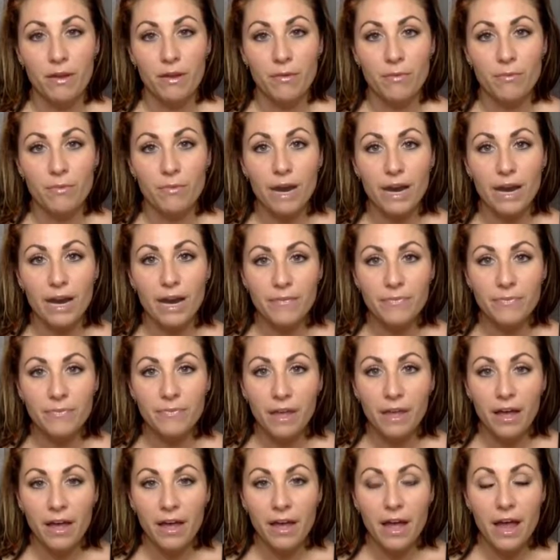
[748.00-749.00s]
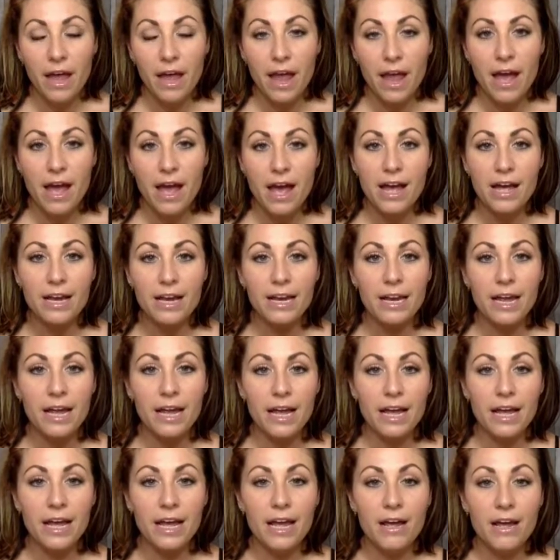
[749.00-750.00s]
Right? And
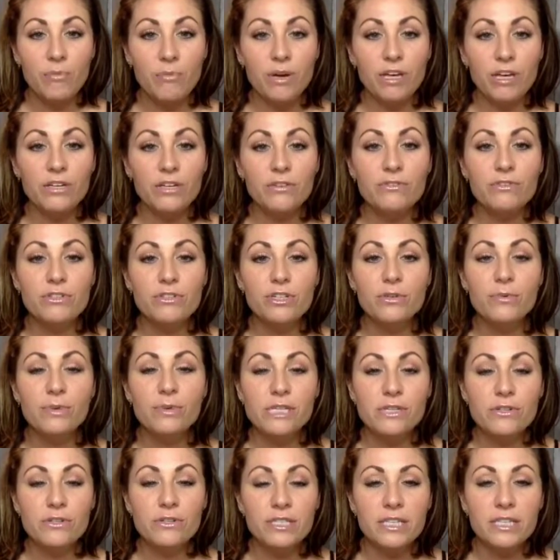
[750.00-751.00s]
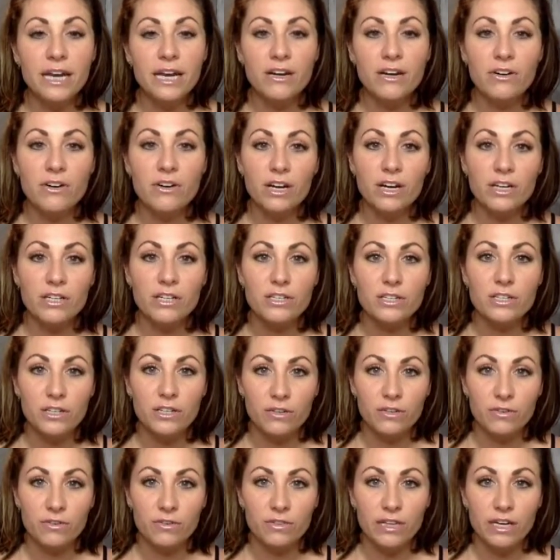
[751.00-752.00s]
when you do what you say you're going to
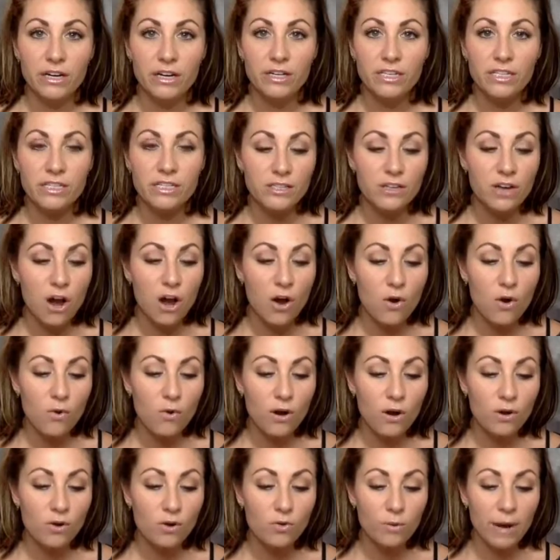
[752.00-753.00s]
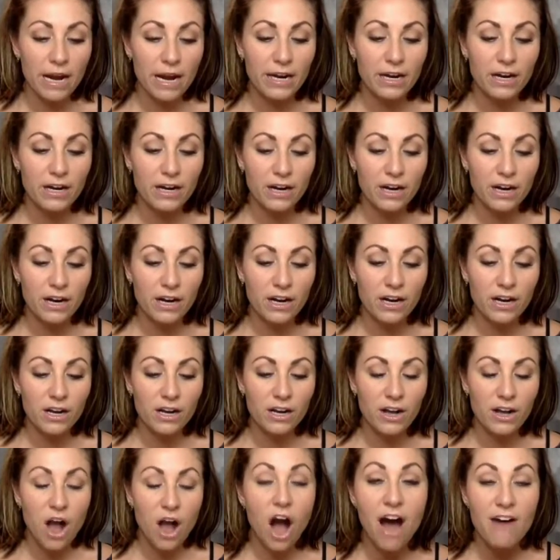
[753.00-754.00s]
do, there is no greater
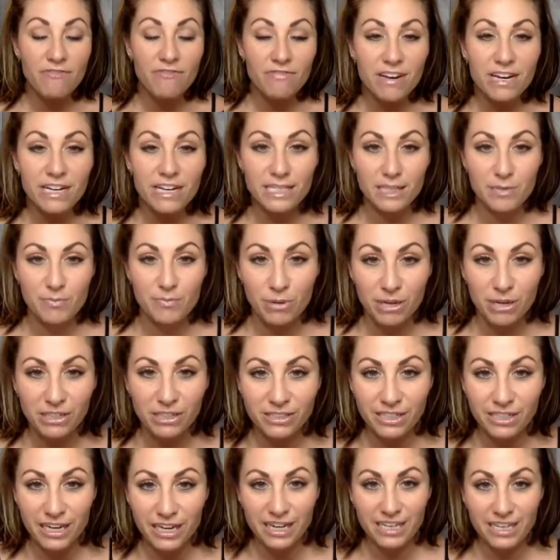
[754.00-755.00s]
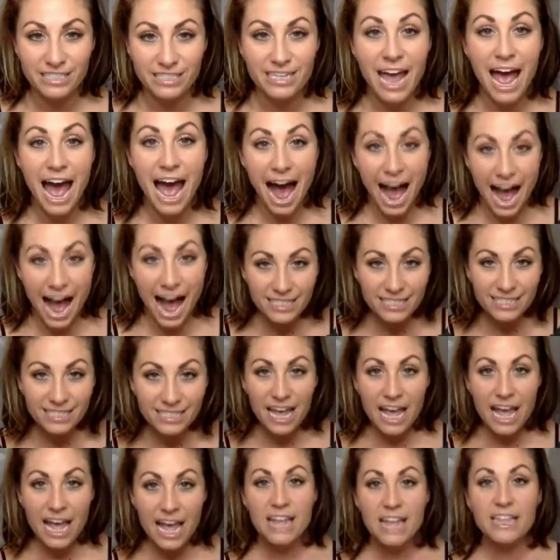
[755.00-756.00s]
confidence building task
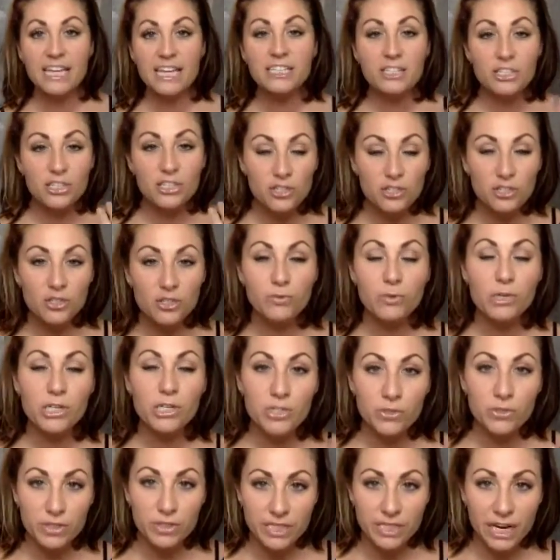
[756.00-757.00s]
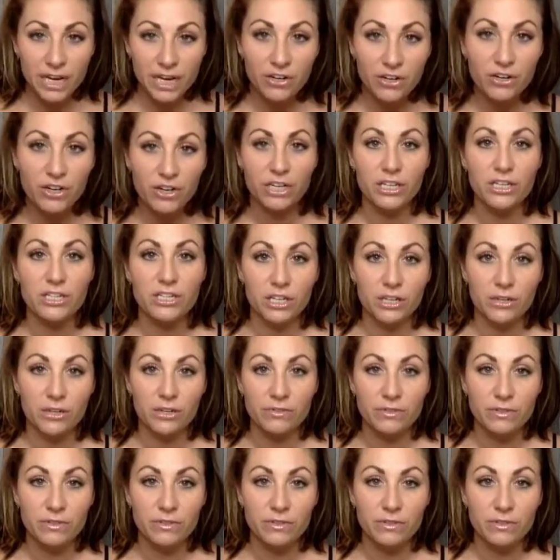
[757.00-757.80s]
than to do what you say you're going to do.